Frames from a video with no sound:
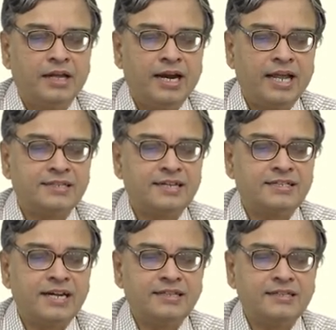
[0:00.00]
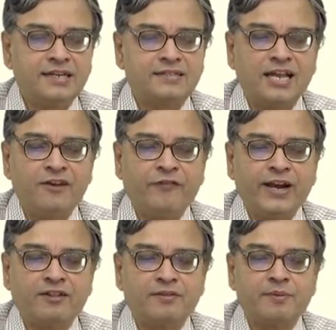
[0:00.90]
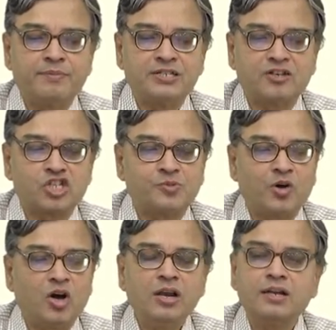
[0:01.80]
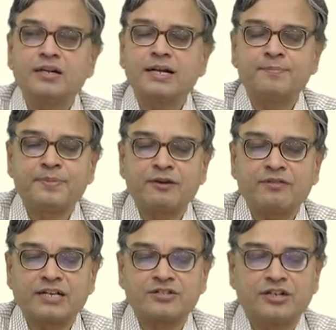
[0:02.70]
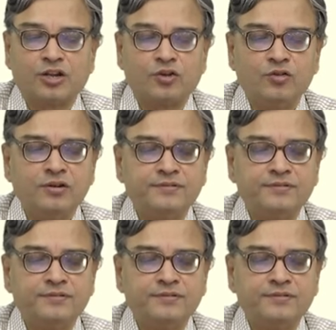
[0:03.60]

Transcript: And as I said, the self weight of the members are small compared to the external load.